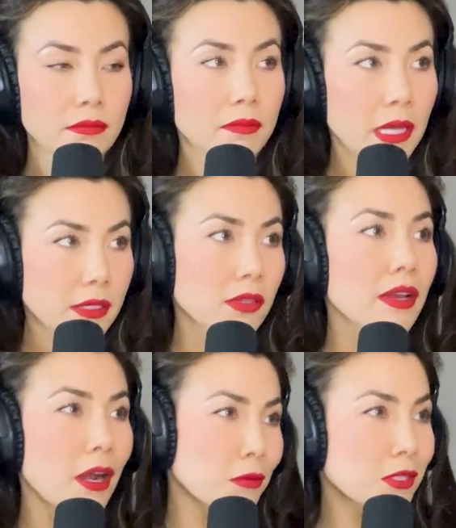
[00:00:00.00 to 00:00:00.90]
based on
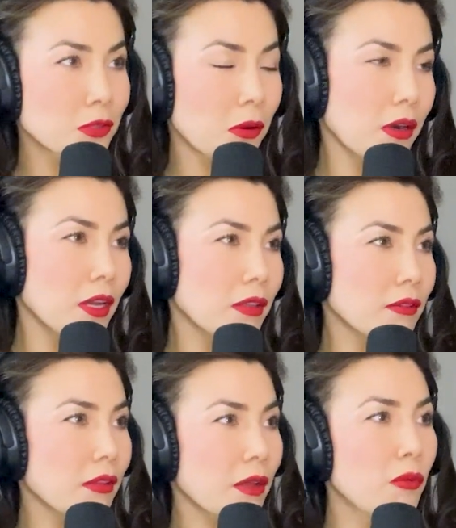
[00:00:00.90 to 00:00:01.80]
our story, and
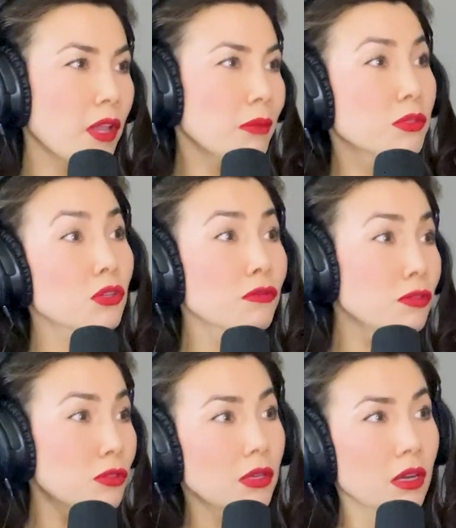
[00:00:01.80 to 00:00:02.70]
they're like, well, I observe you
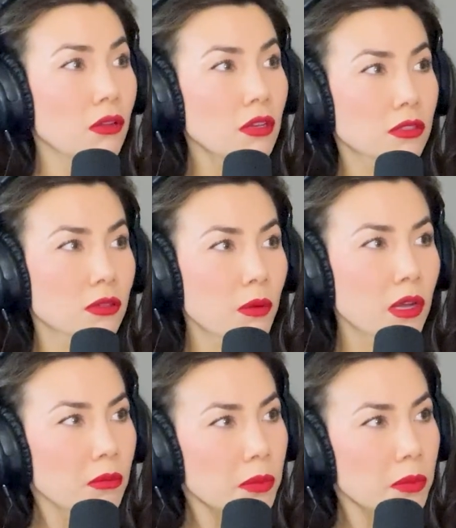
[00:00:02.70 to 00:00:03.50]
two get along so well,